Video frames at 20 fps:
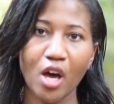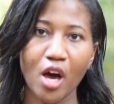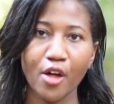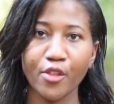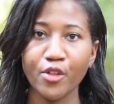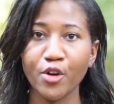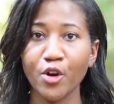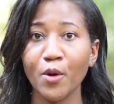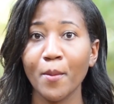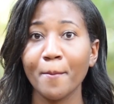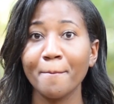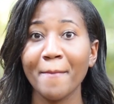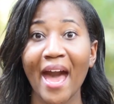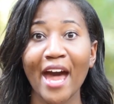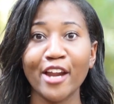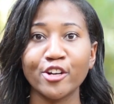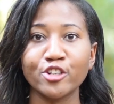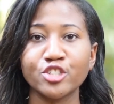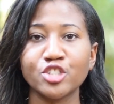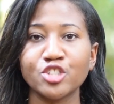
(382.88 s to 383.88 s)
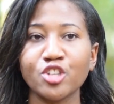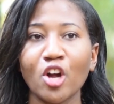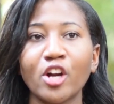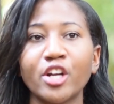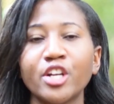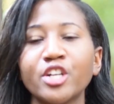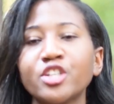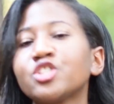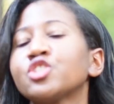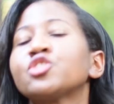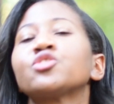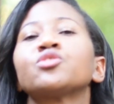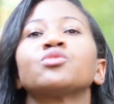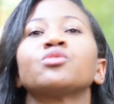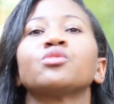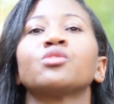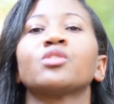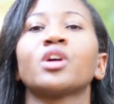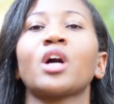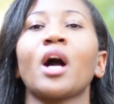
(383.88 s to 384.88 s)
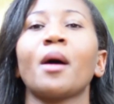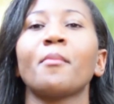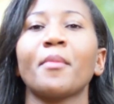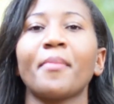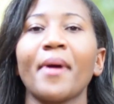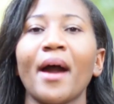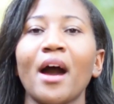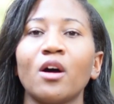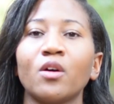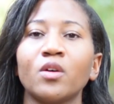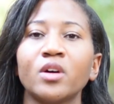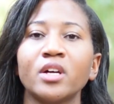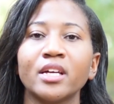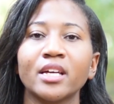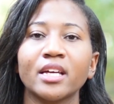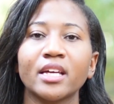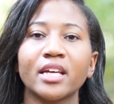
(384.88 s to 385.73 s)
other matters started to come about.